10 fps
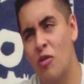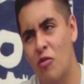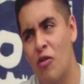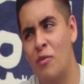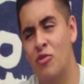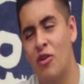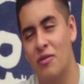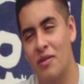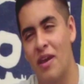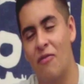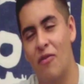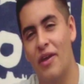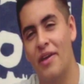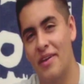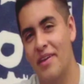Crepe truck
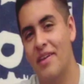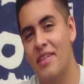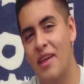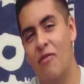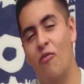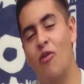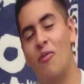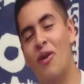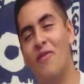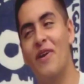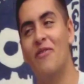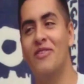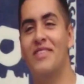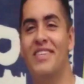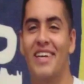definitely definitely one of my
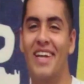favorites.